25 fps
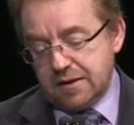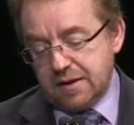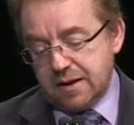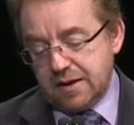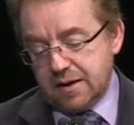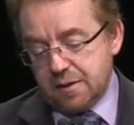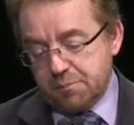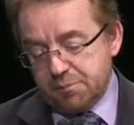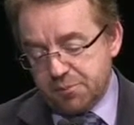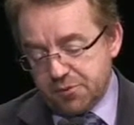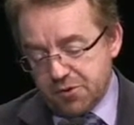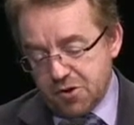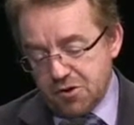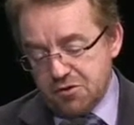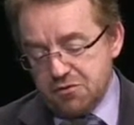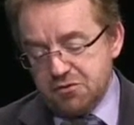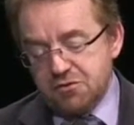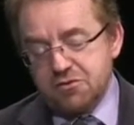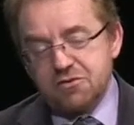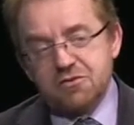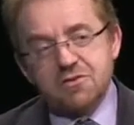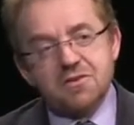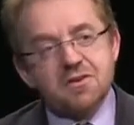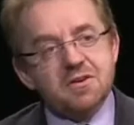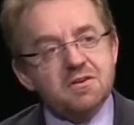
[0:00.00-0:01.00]
an
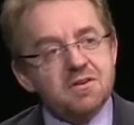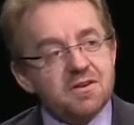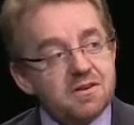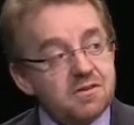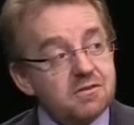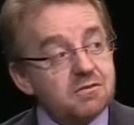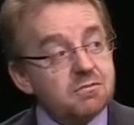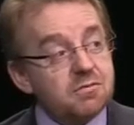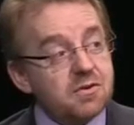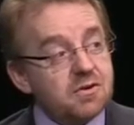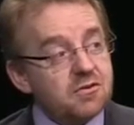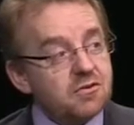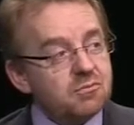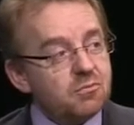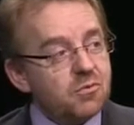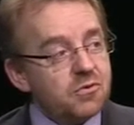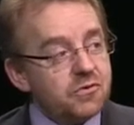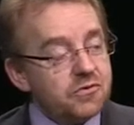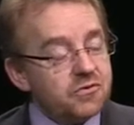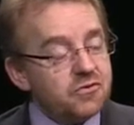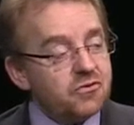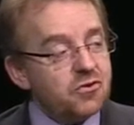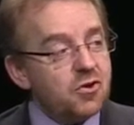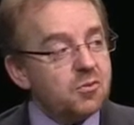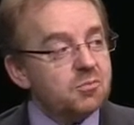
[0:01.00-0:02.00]
approach that is,
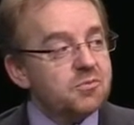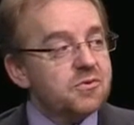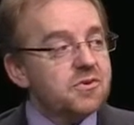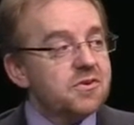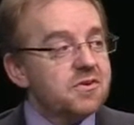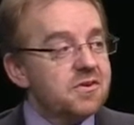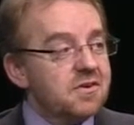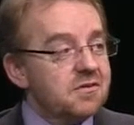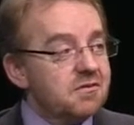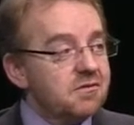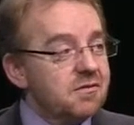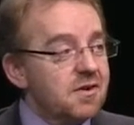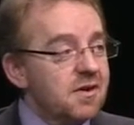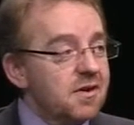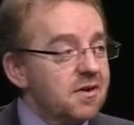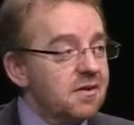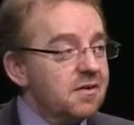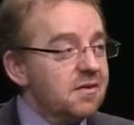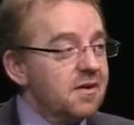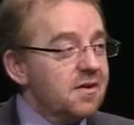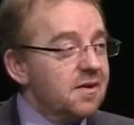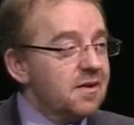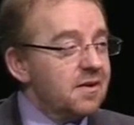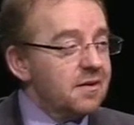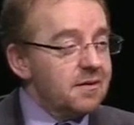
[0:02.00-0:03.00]
was adopted and
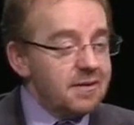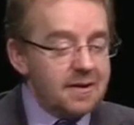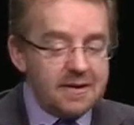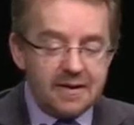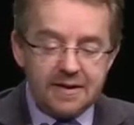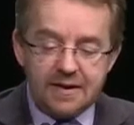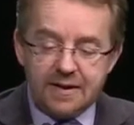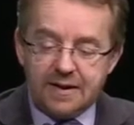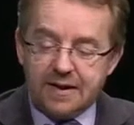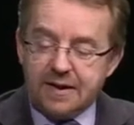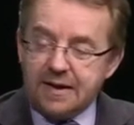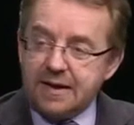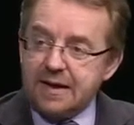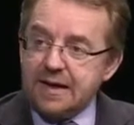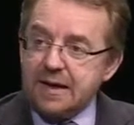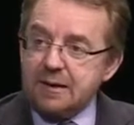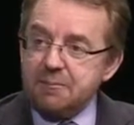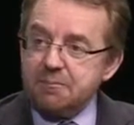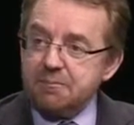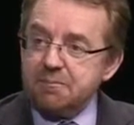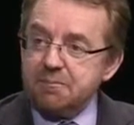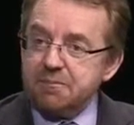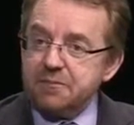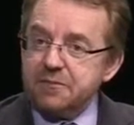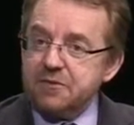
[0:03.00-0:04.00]

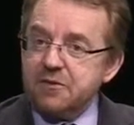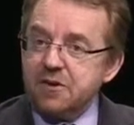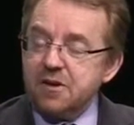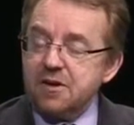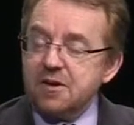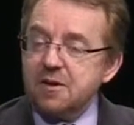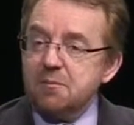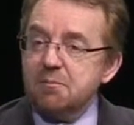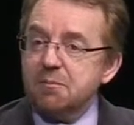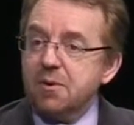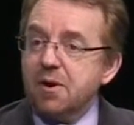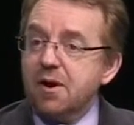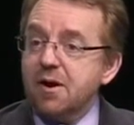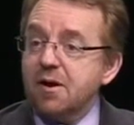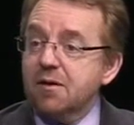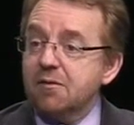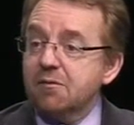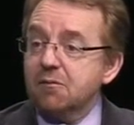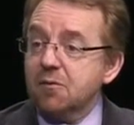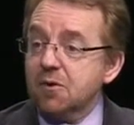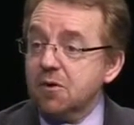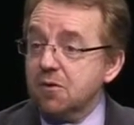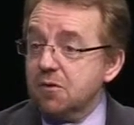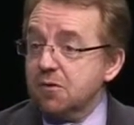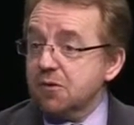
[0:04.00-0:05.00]
um, taken by
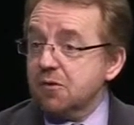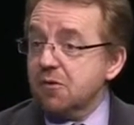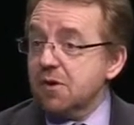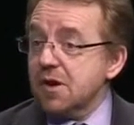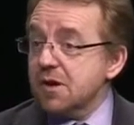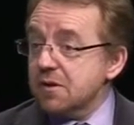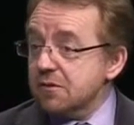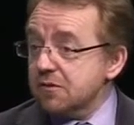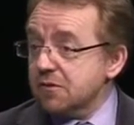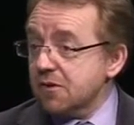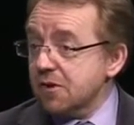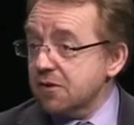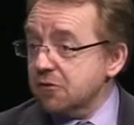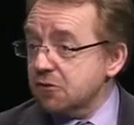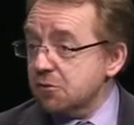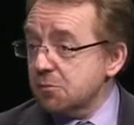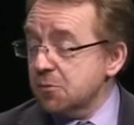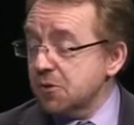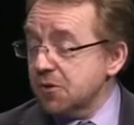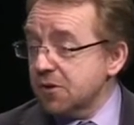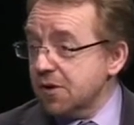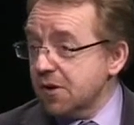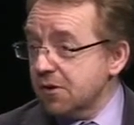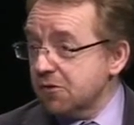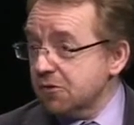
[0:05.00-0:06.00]
one of the great science
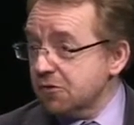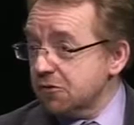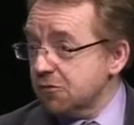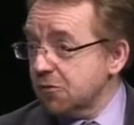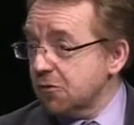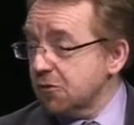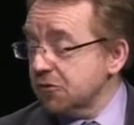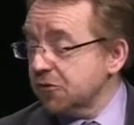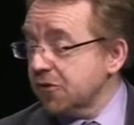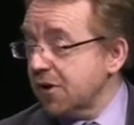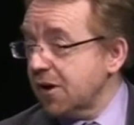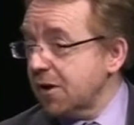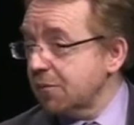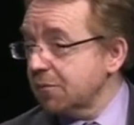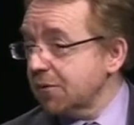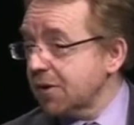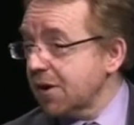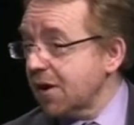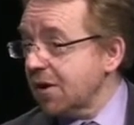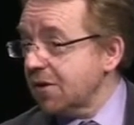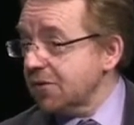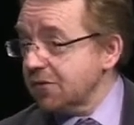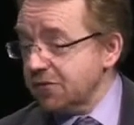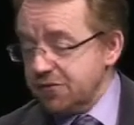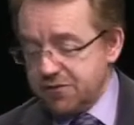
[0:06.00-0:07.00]
communicators of all time,
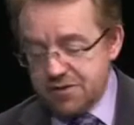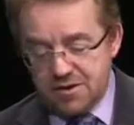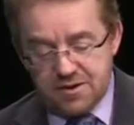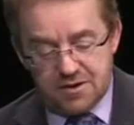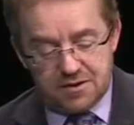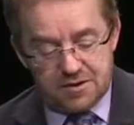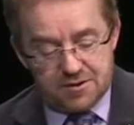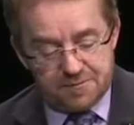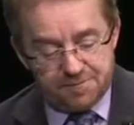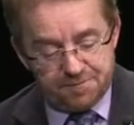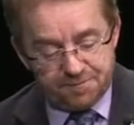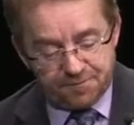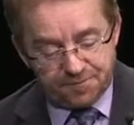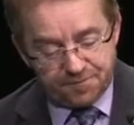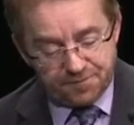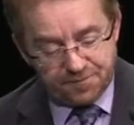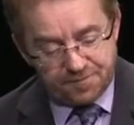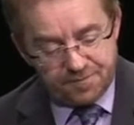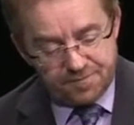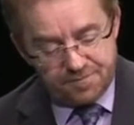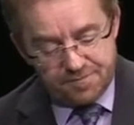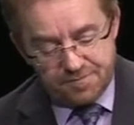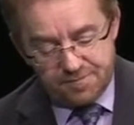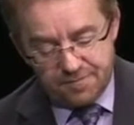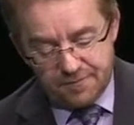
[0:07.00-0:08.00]
Carl Sagan.
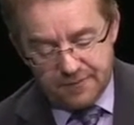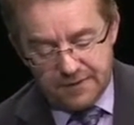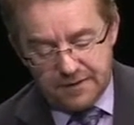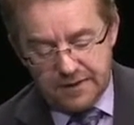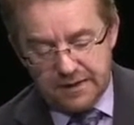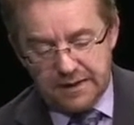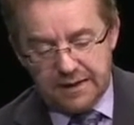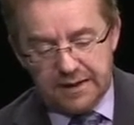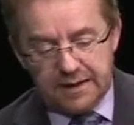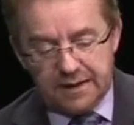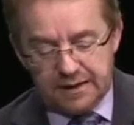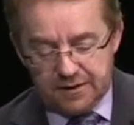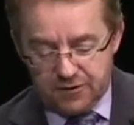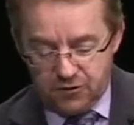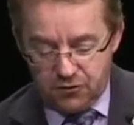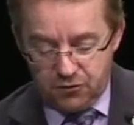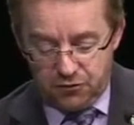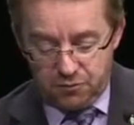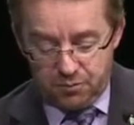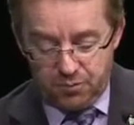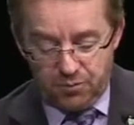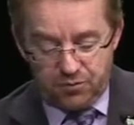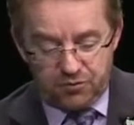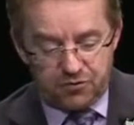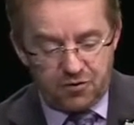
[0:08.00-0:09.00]
Uh,
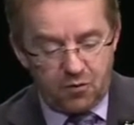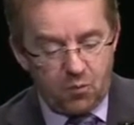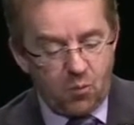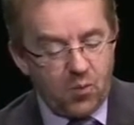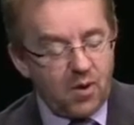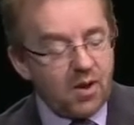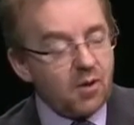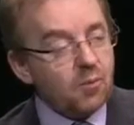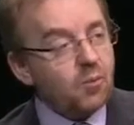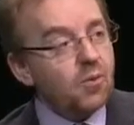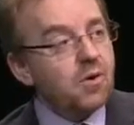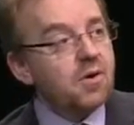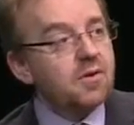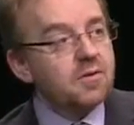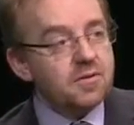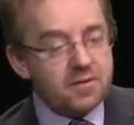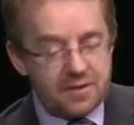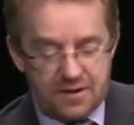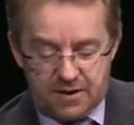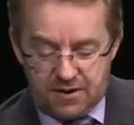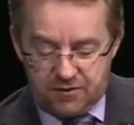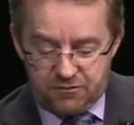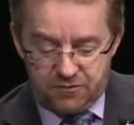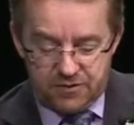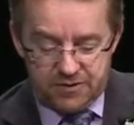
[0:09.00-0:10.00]
whose books are well worth
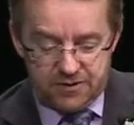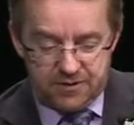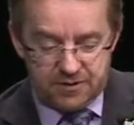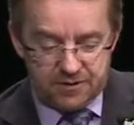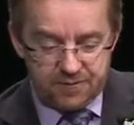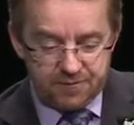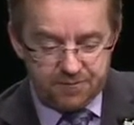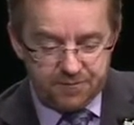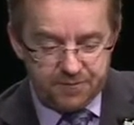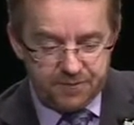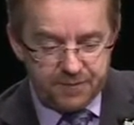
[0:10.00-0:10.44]
uh, reading.